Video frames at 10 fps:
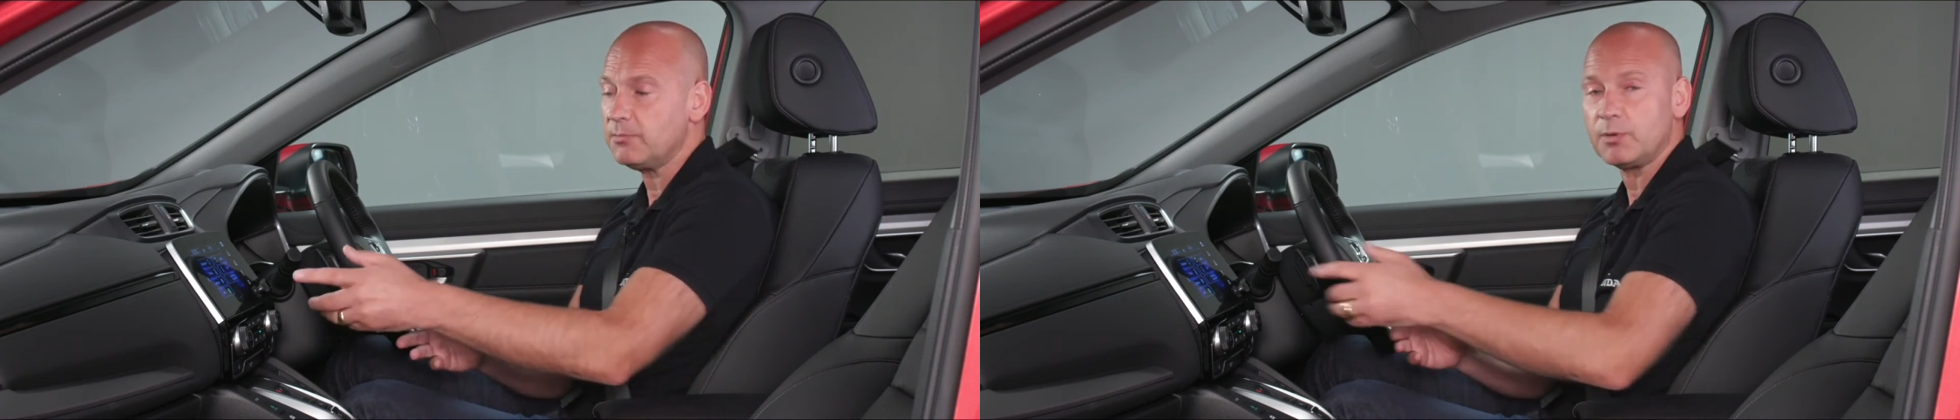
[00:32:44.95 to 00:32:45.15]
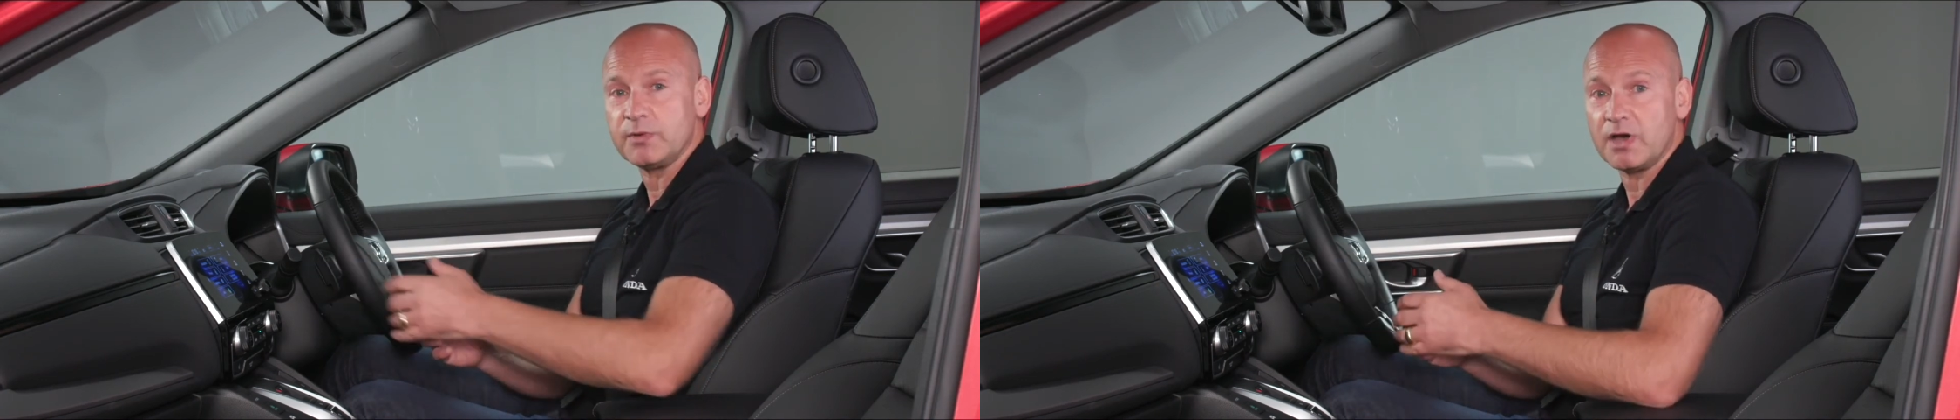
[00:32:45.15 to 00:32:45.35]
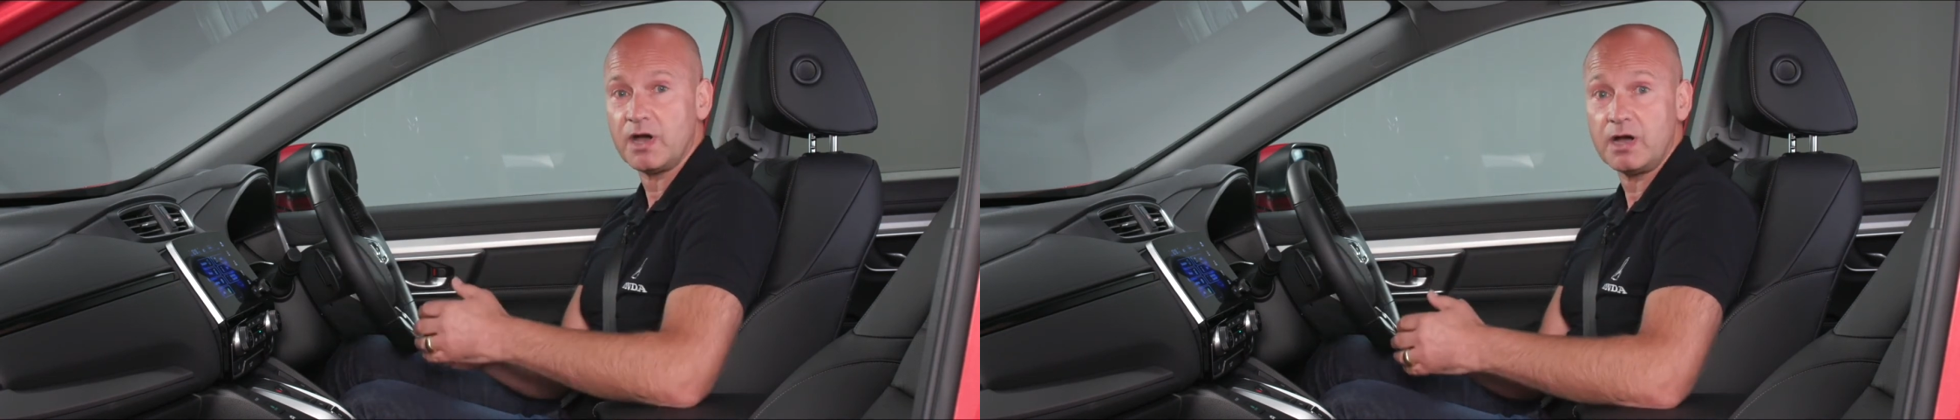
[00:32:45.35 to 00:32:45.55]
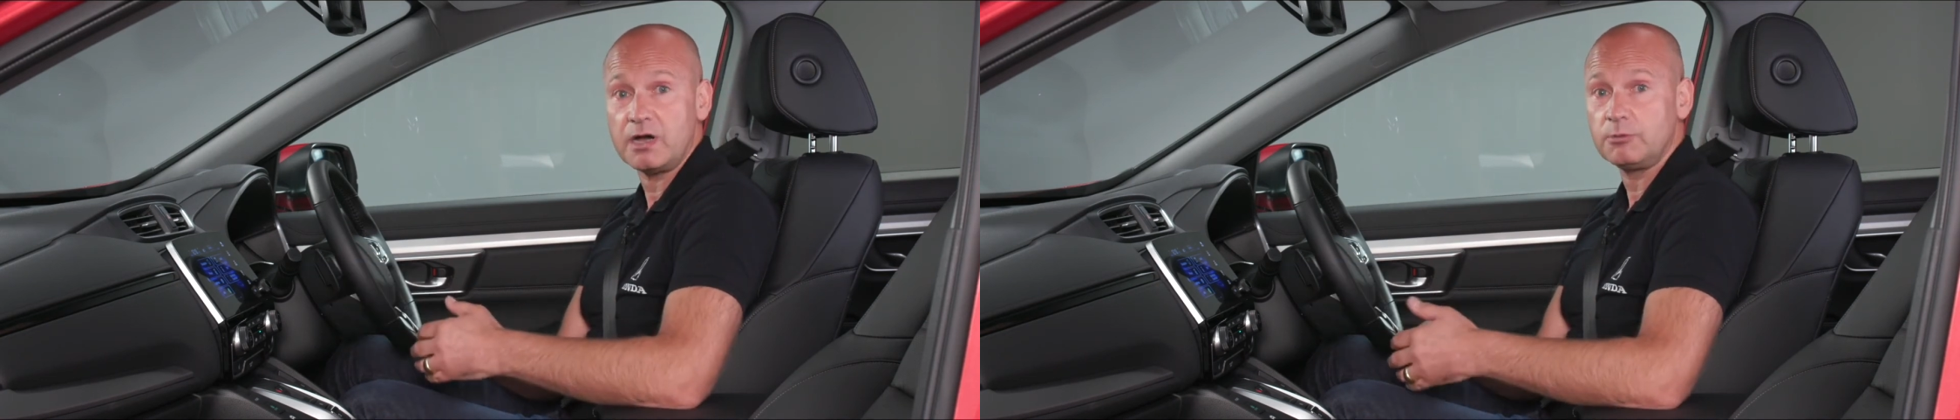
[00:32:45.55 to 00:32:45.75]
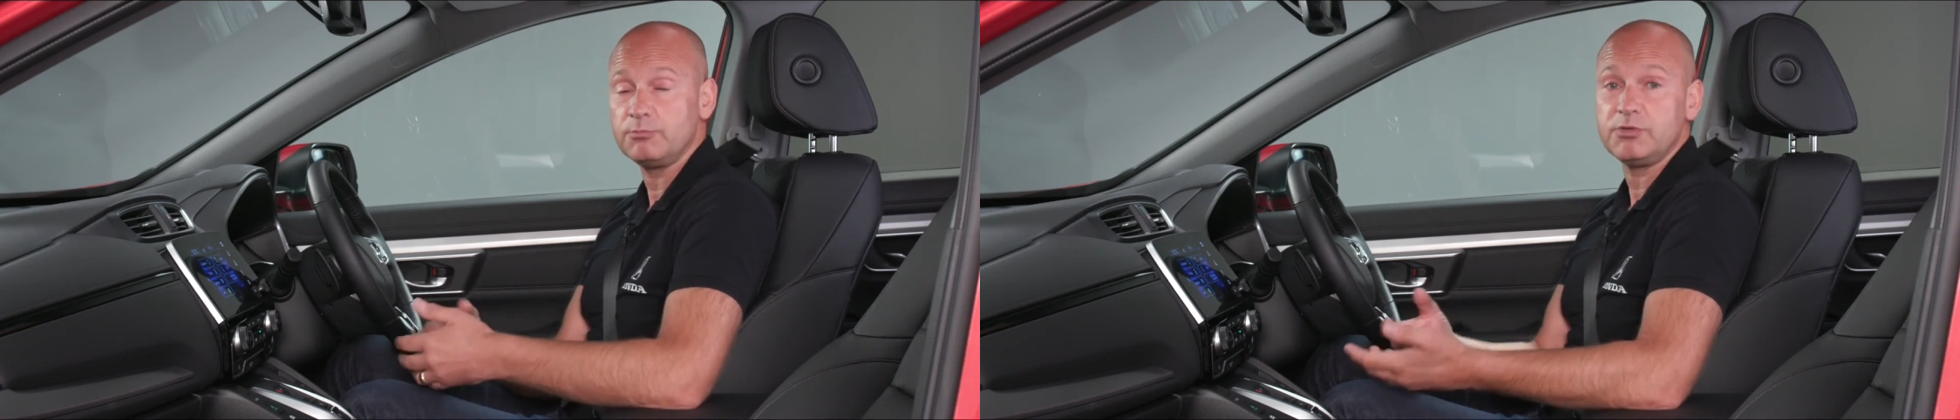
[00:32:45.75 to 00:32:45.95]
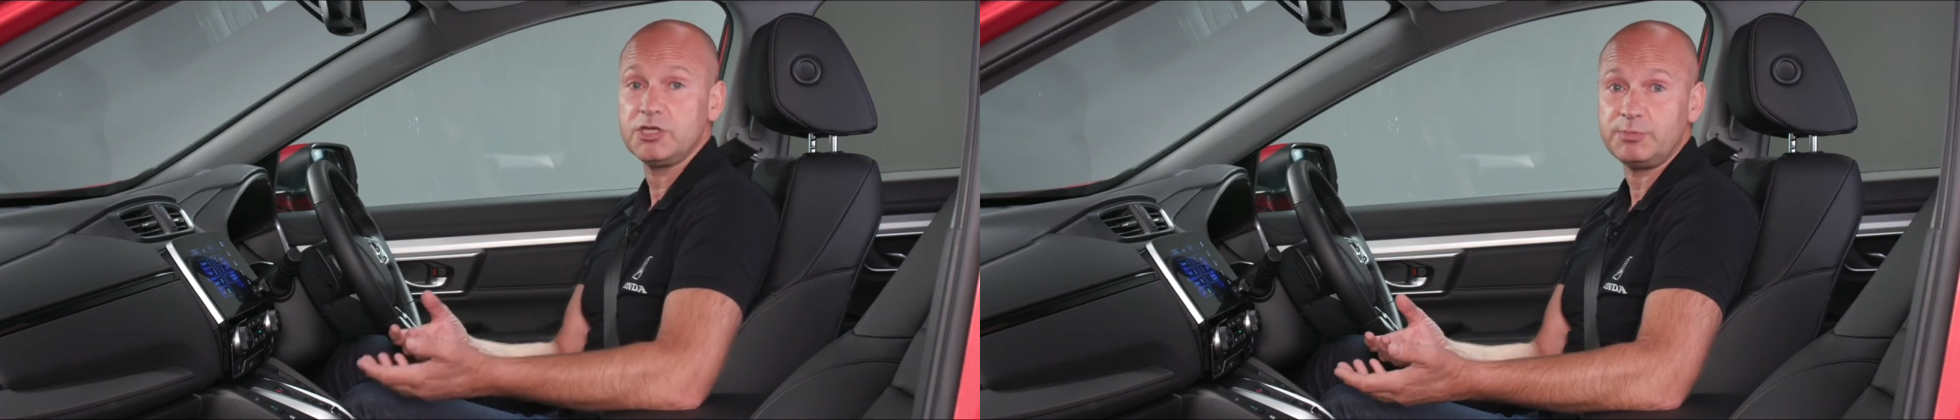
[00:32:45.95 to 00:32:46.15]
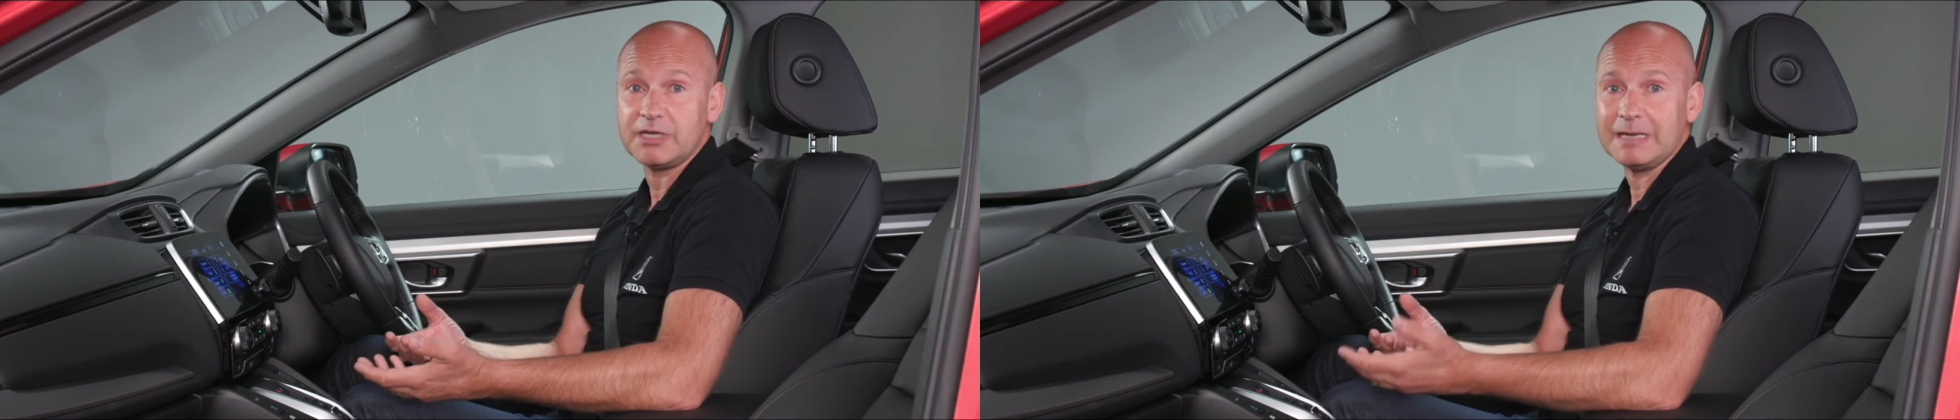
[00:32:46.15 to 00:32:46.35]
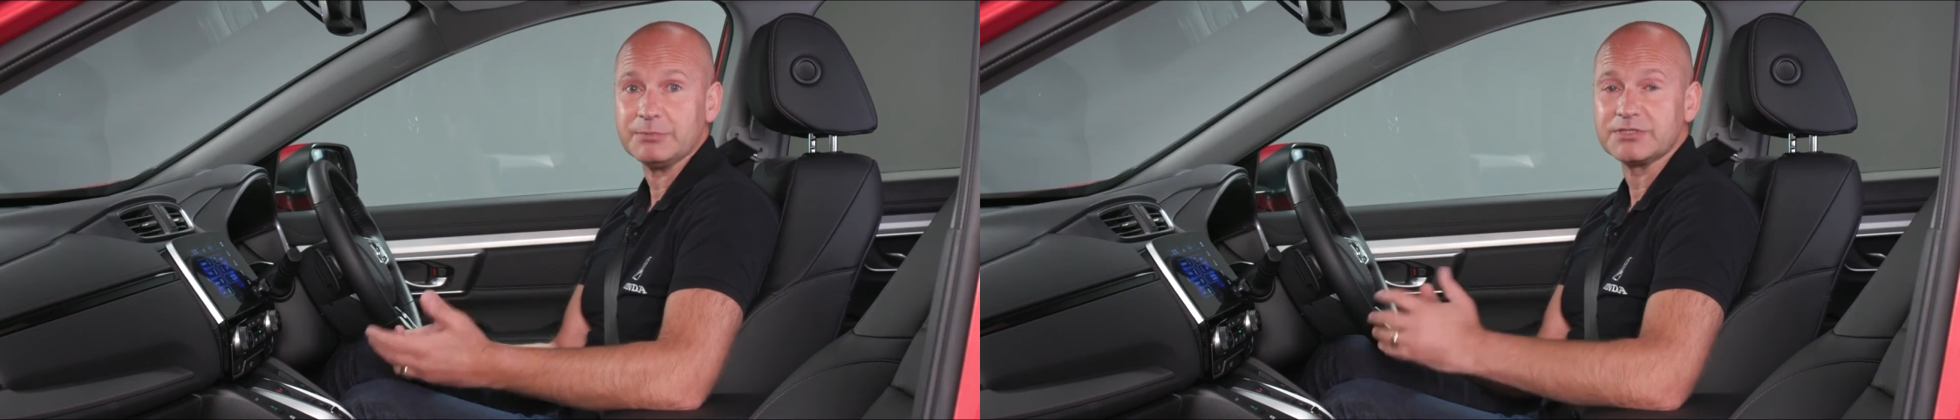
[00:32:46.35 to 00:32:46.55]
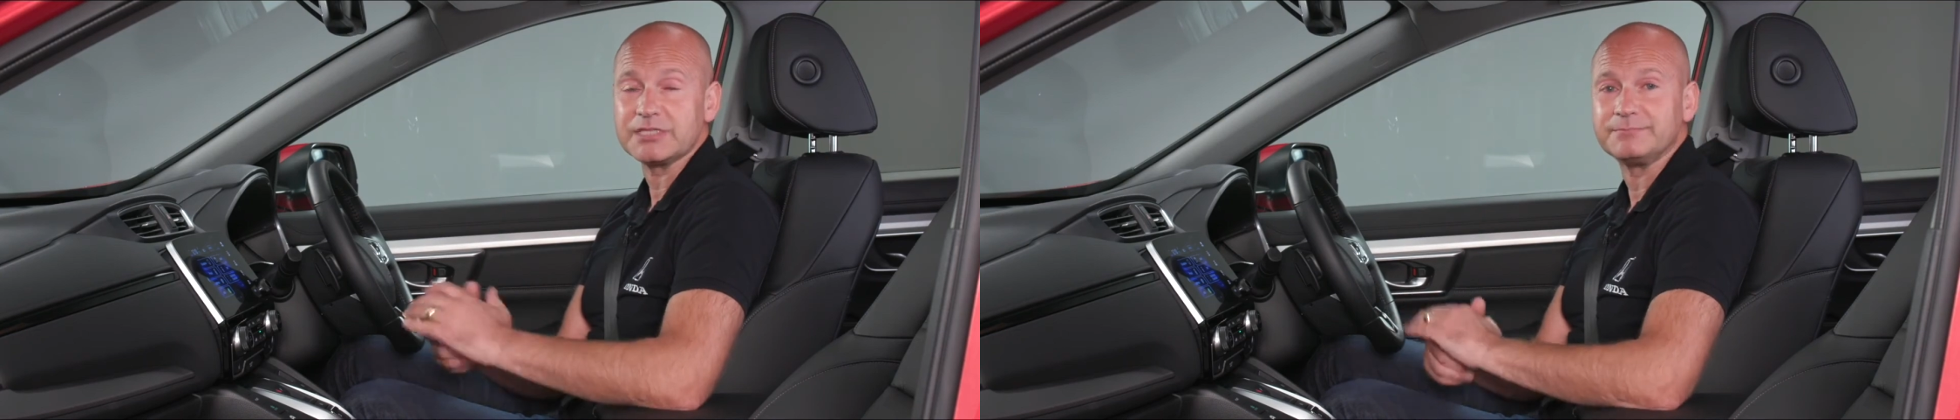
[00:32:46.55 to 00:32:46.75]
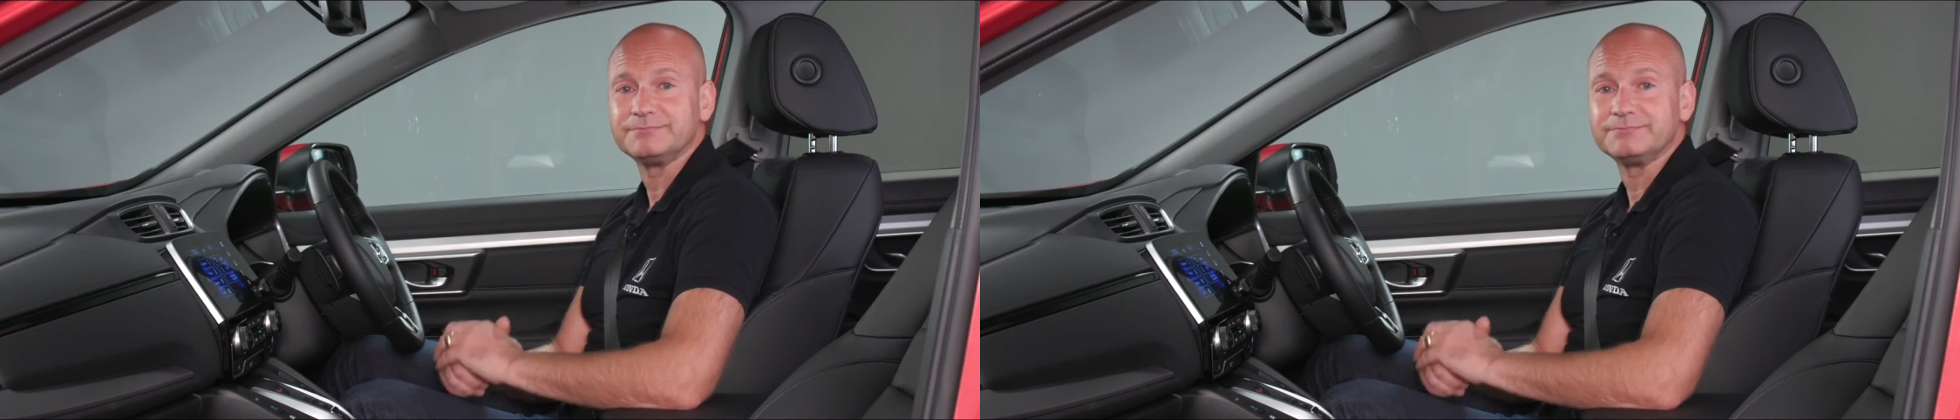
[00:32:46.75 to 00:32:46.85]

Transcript: but with Aha you'd be able to.